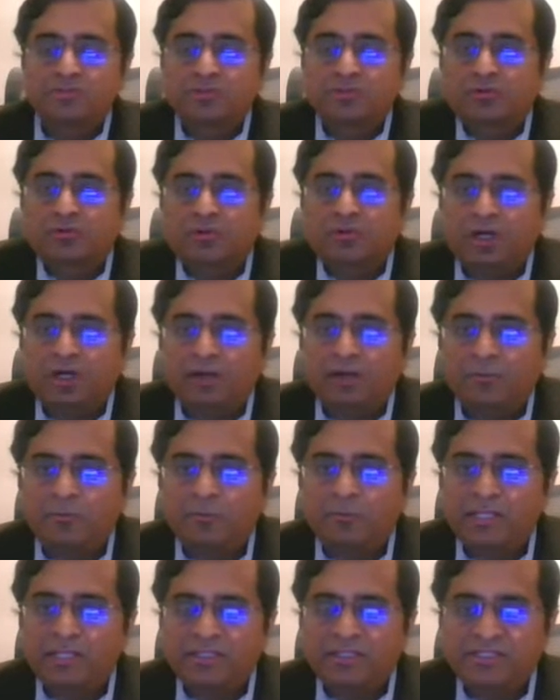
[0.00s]
So
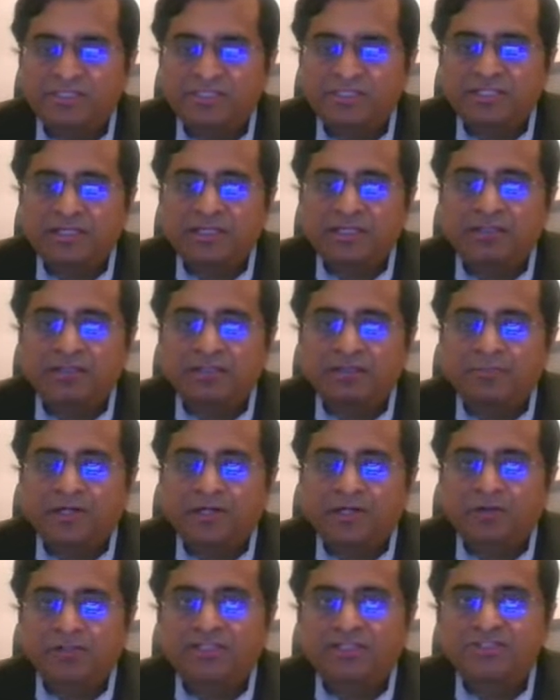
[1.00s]
we understand
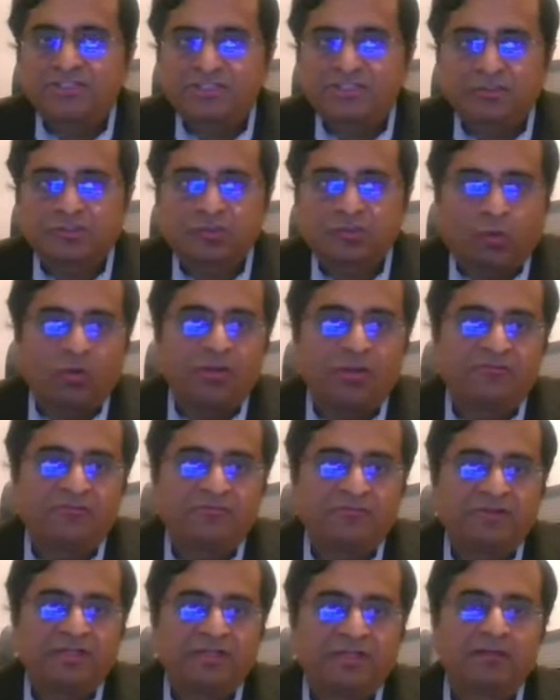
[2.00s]
about digital oil
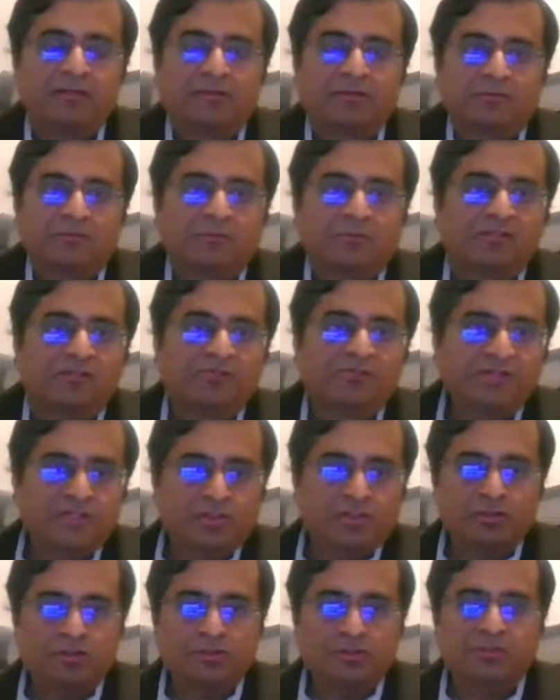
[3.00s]
field. When we
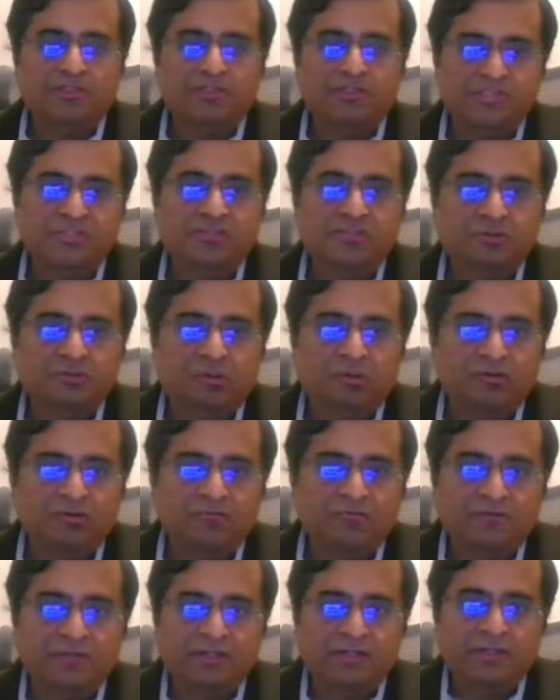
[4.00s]
talk about digital oil
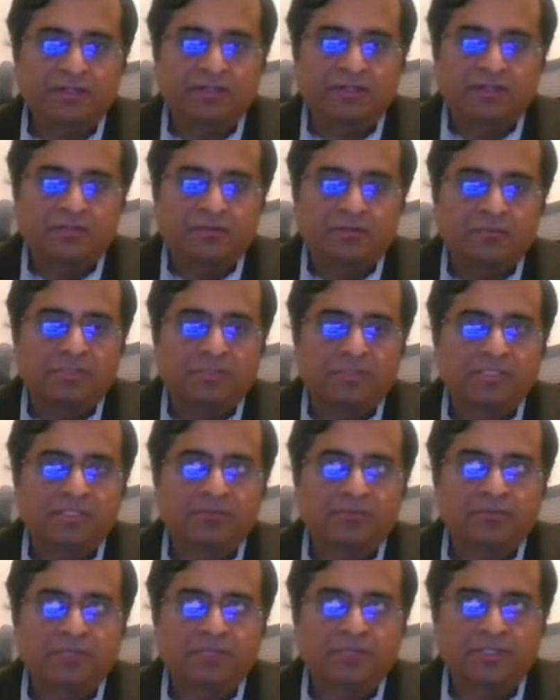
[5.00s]
field,
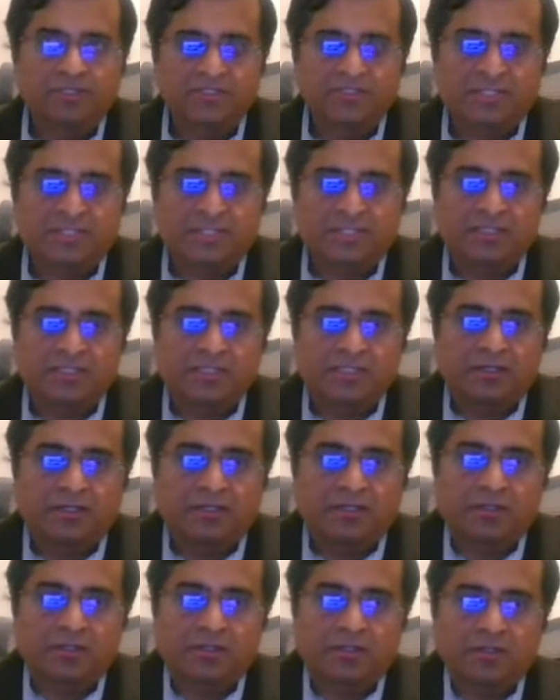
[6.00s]
we understand there
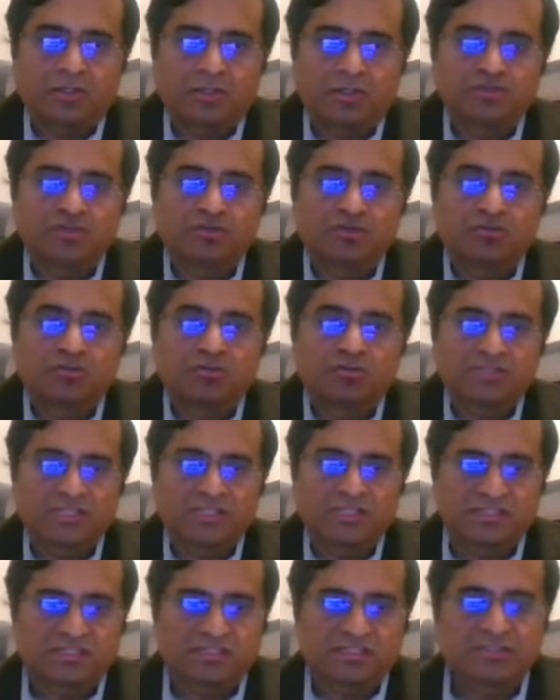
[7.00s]
are controllers
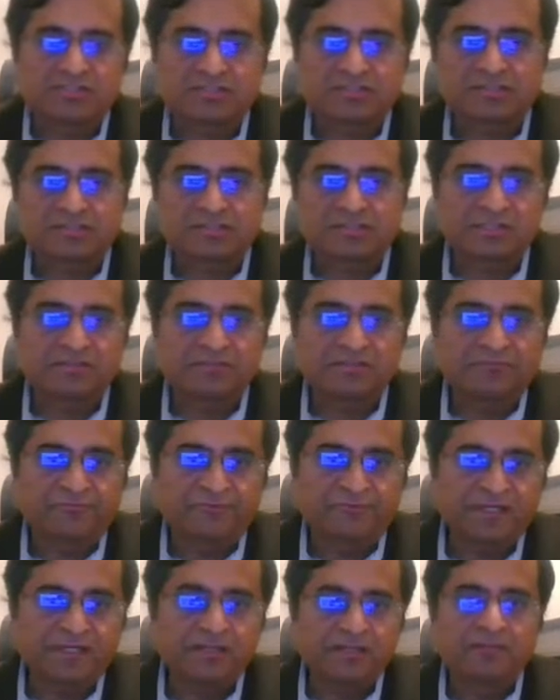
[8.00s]
and sensors in the
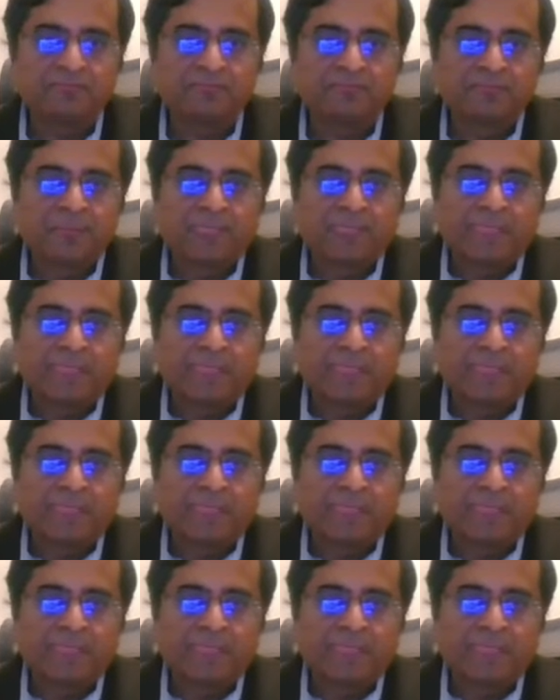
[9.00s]
field.